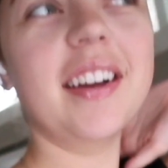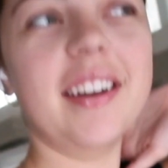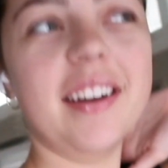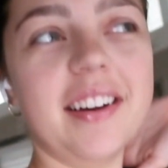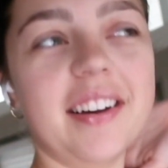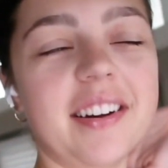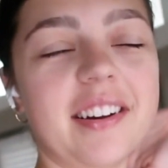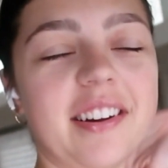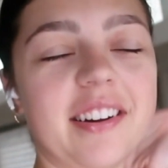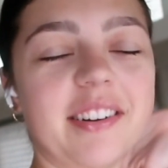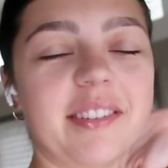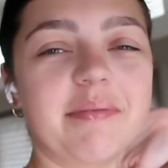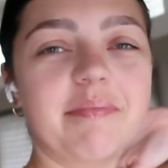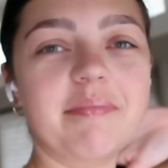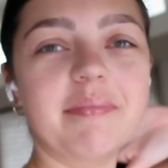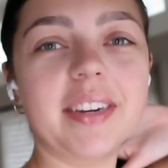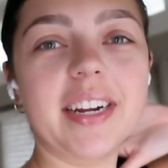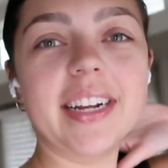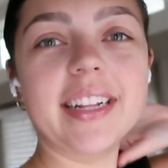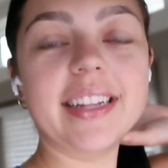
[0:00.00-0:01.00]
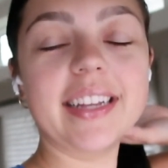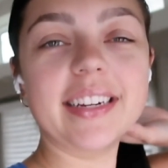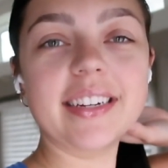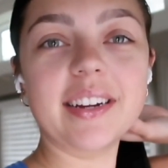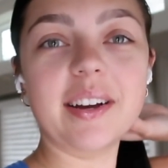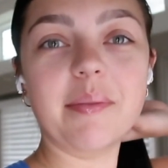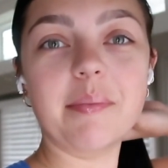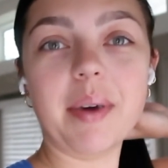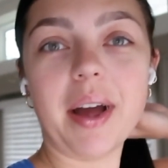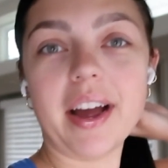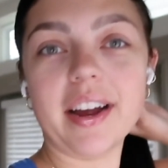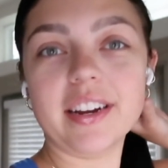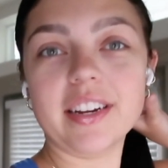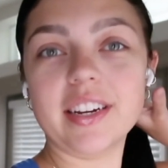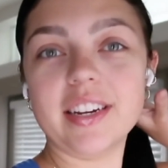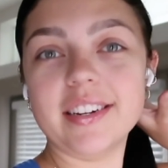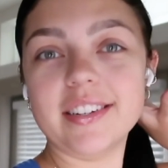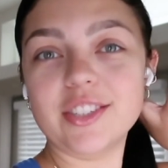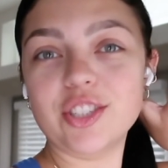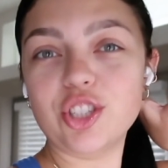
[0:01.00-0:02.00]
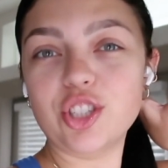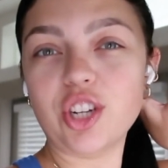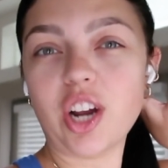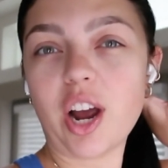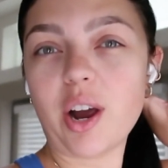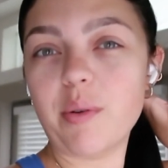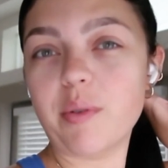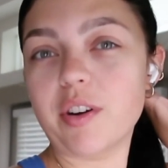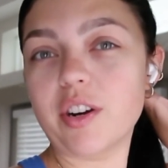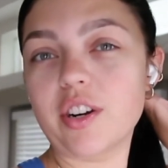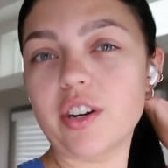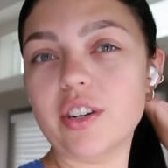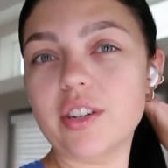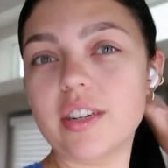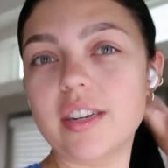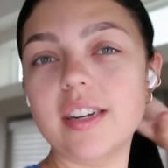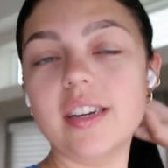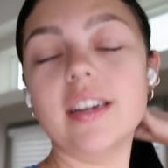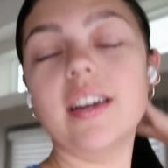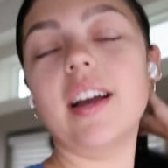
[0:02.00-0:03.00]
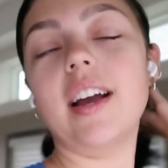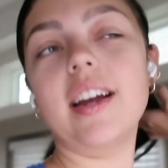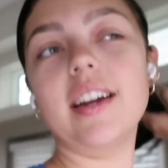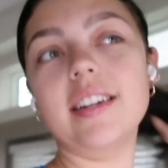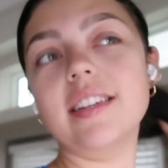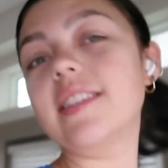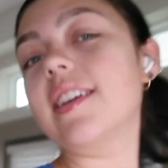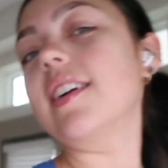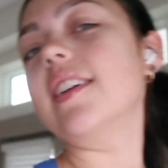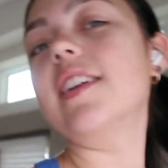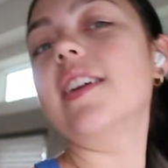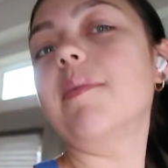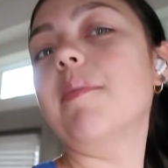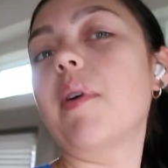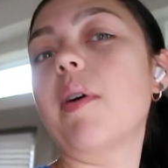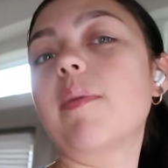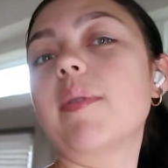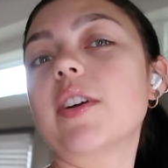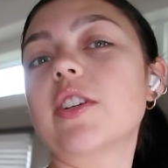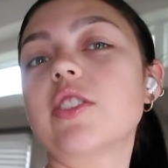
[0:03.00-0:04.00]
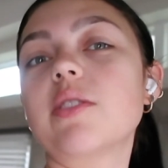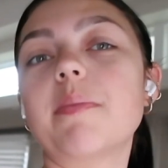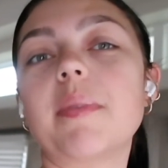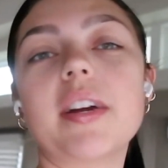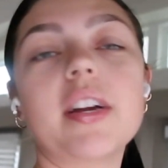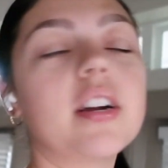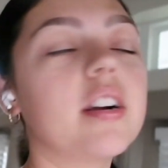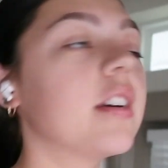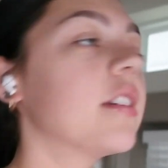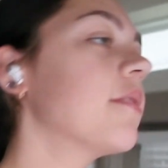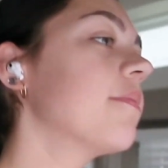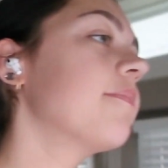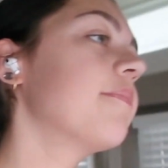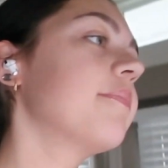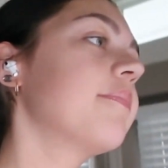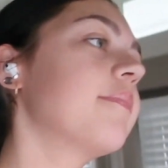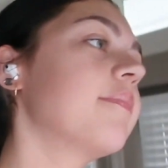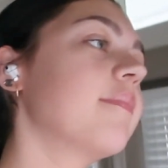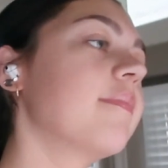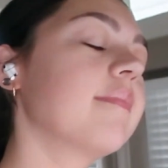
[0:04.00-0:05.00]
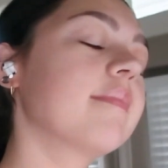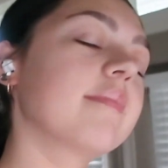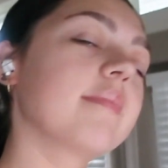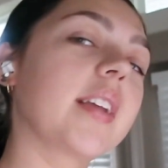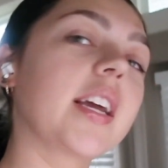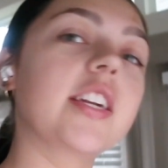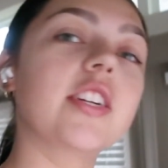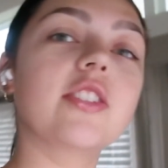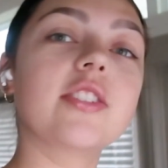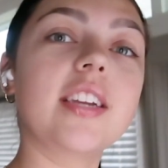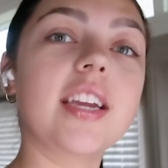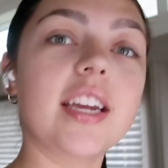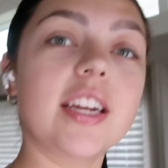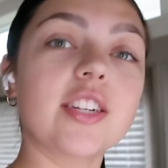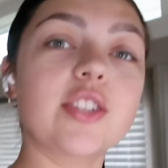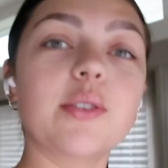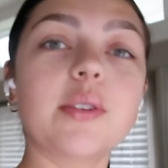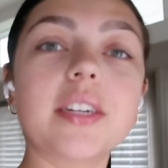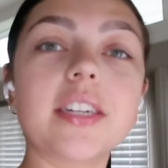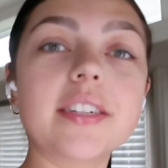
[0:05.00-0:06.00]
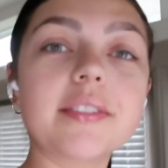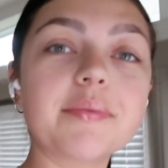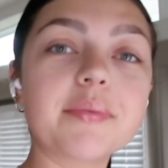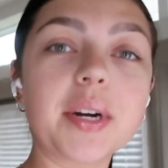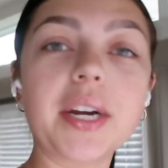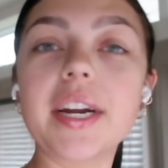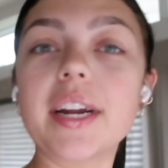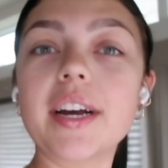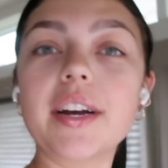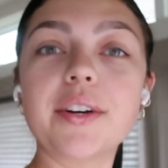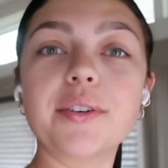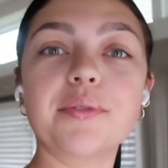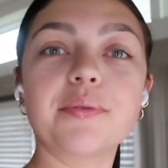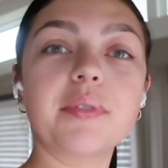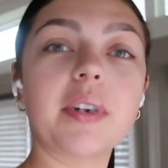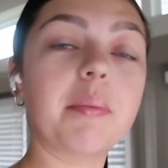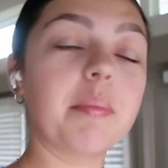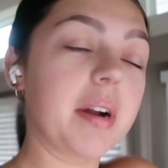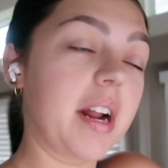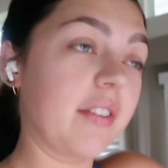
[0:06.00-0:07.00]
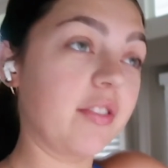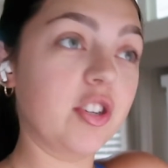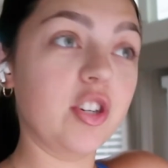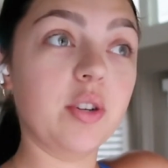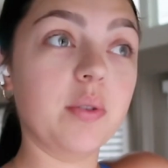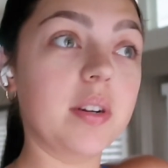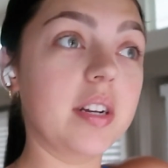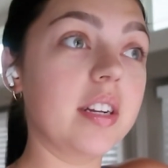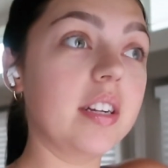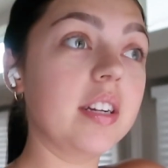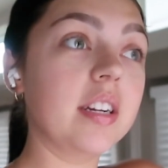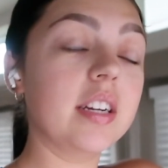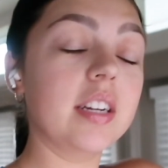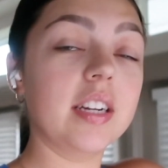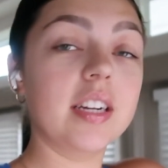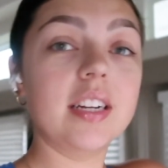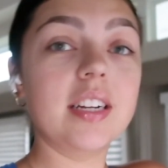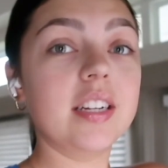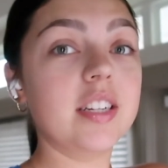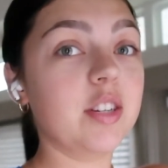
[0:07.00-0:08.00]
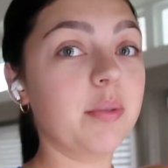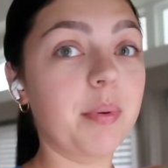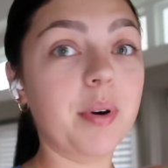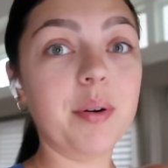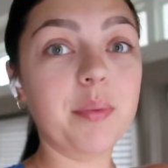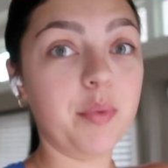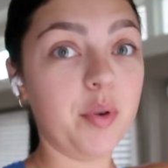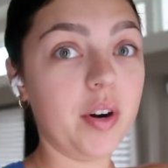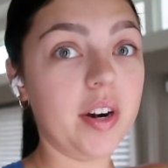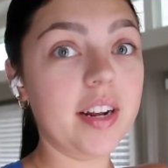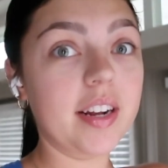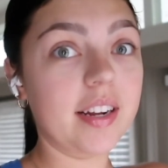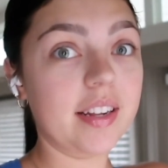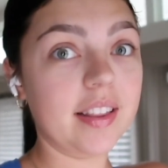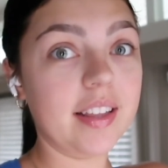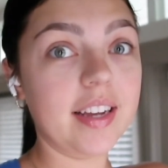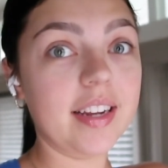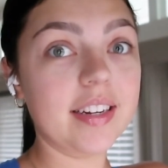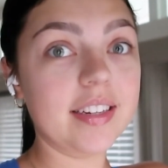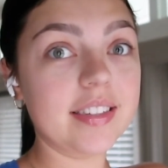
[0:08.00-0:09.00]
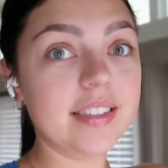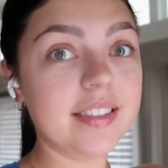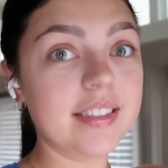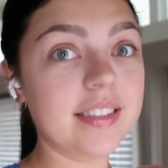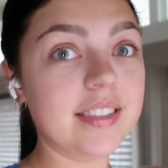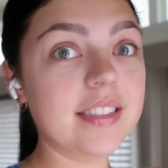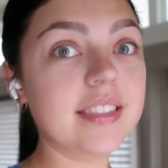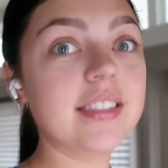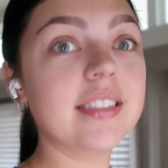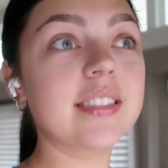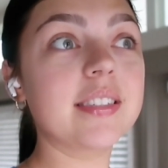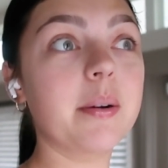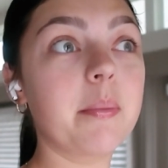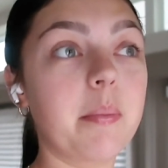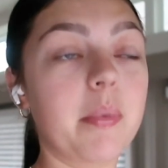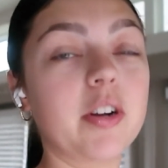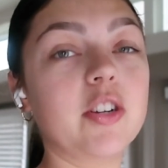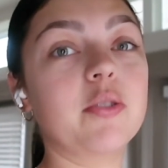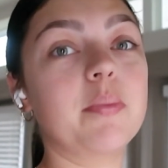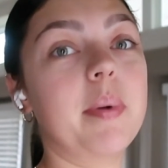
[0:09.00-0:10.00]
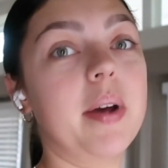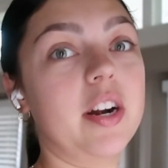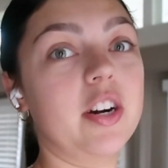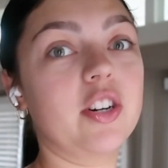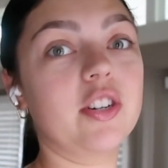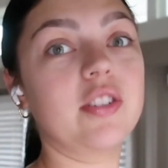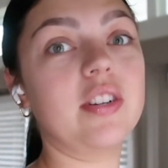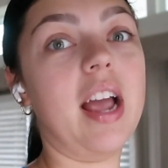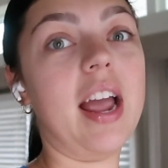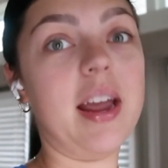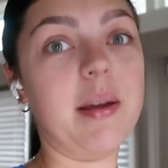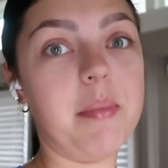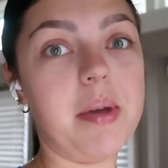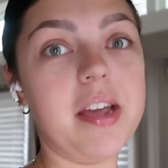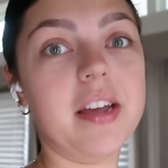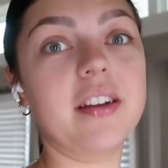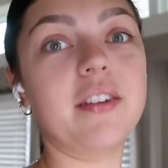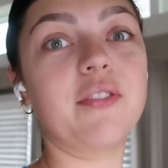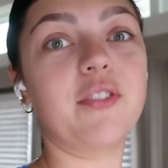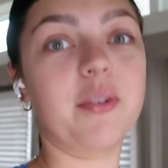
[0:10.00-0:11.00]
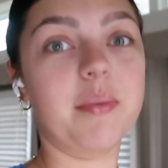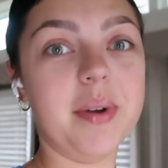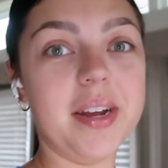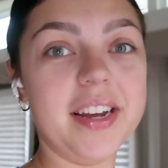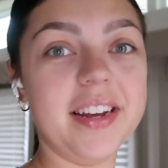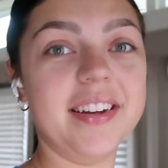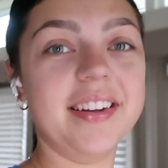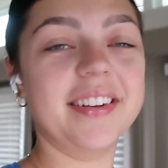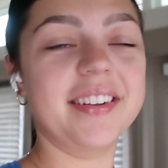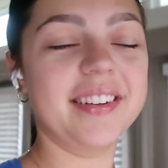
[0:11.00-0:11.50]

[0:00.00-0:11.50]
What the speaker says: and then come back and shower. I decided I'm not washing my hair. I just can't do it right now. I'm gonna have to do it tomorrow morning, I think. Much better timing for me.